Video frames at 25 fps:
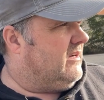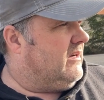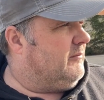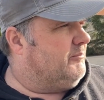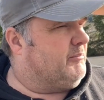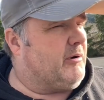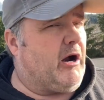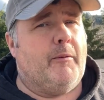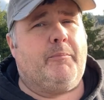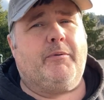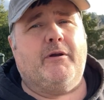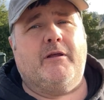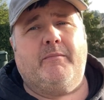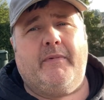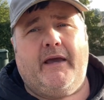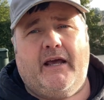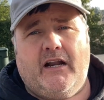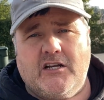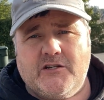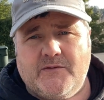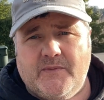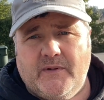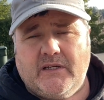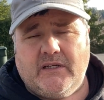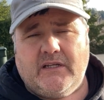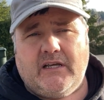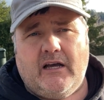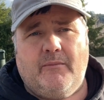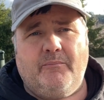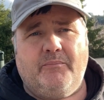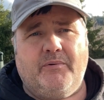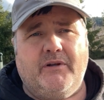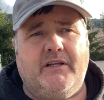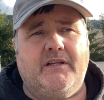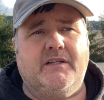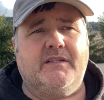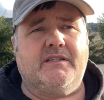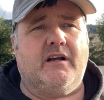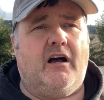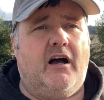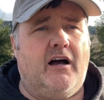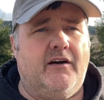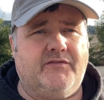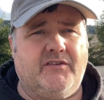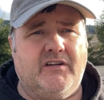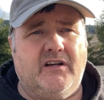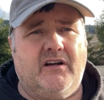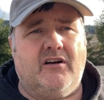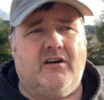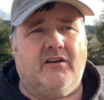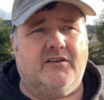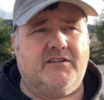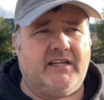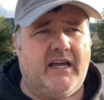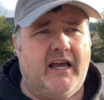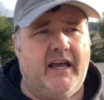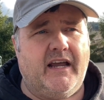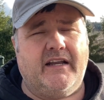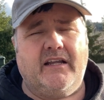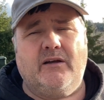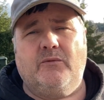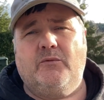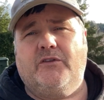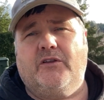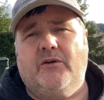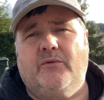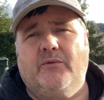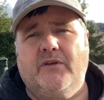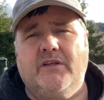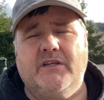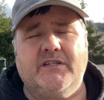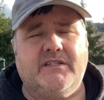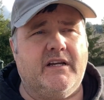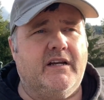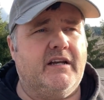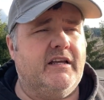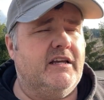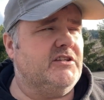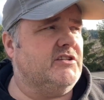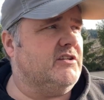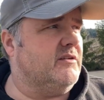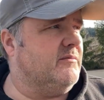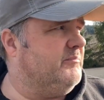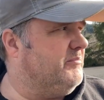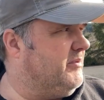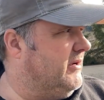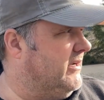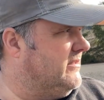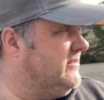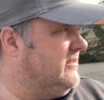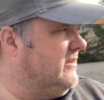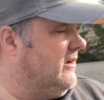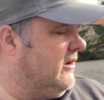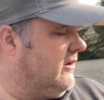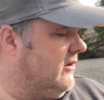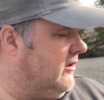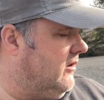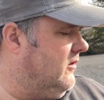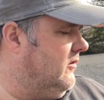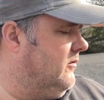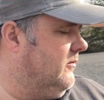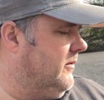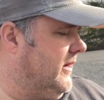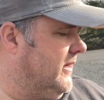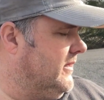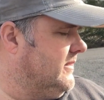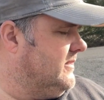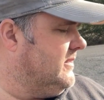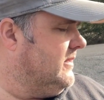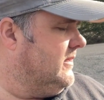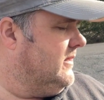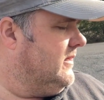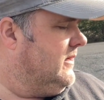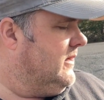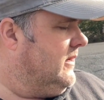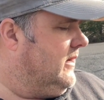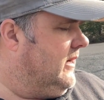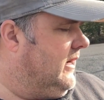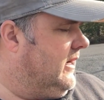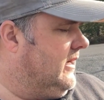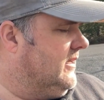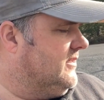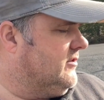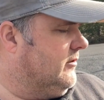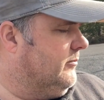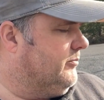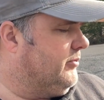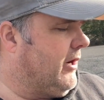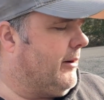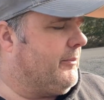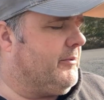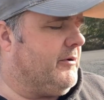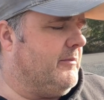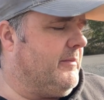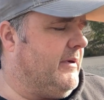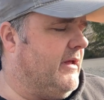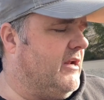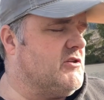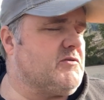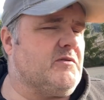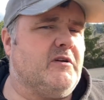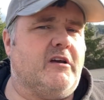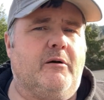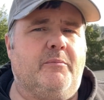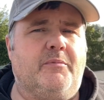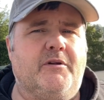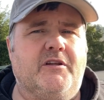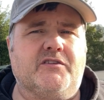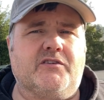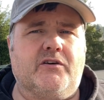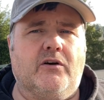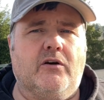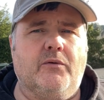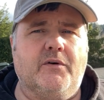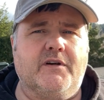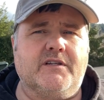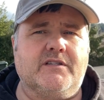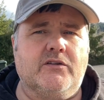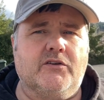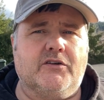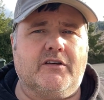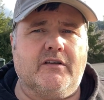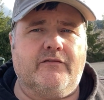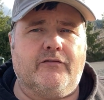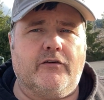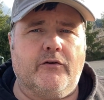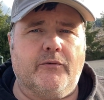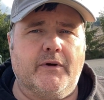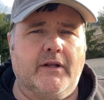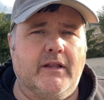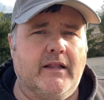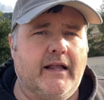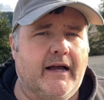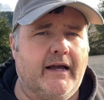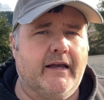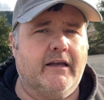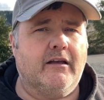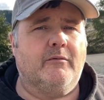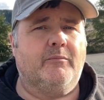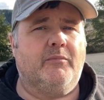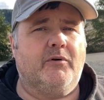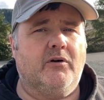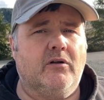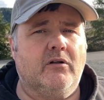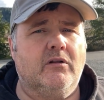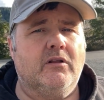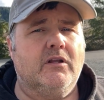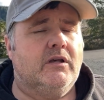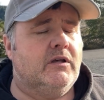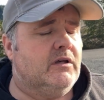Property management companies often are tied in with a real estate agent, but not always. So property management companies are always looking for reliable,